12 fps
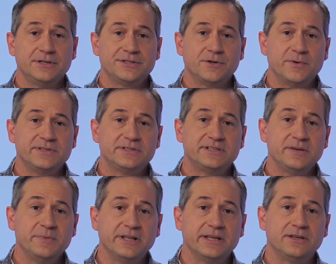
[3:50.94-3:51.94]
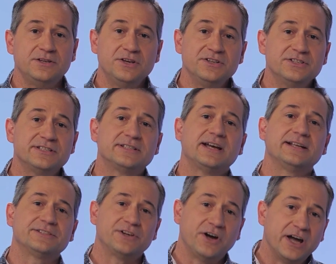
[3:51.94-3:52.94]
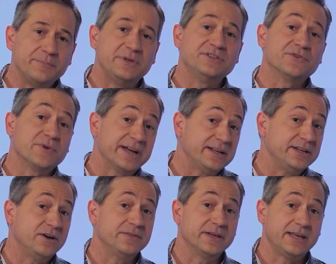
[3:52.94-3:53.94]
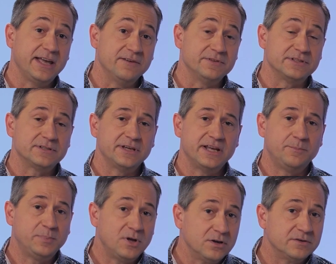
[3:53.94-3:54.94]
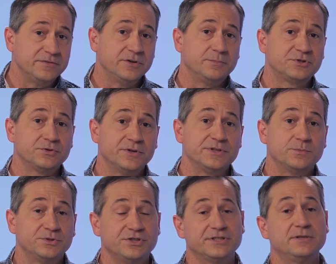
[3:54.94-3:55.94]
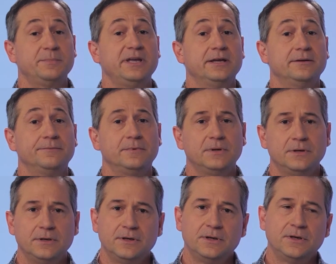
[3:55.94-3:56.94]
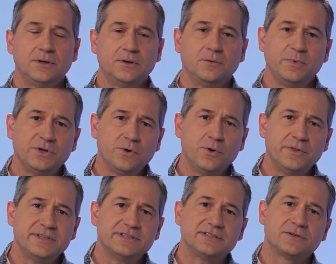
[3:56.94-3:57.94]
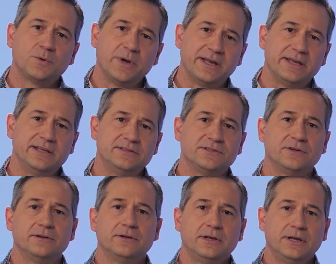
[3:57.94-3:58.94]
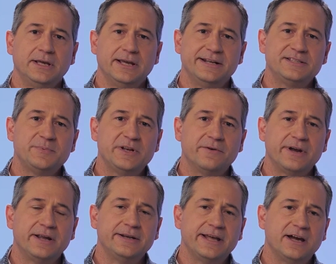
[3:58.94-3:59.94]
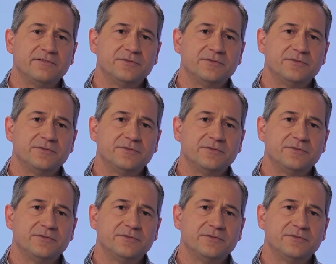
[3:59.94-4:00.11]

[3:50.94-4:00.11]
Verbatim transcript: So in Simulink, you can just start typing directly on the canvas and a block of your choice will just appear. We call this quick insert and it's been around now